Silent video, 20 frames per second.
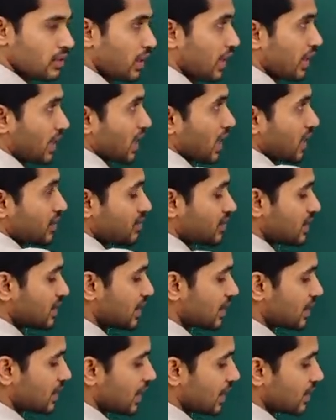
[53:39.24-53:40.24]
I
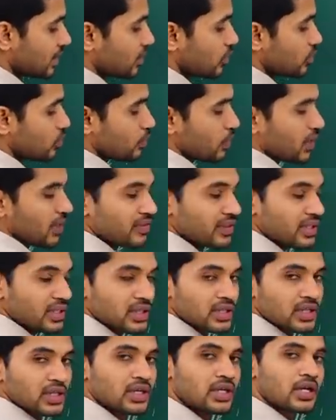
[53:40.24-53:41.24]
converted that into power.
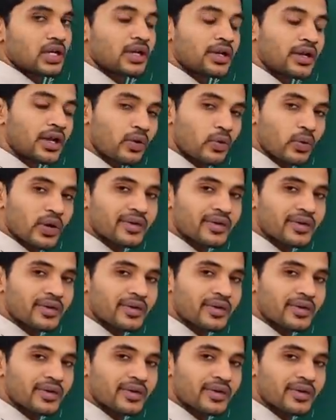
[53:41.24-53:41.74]
Now,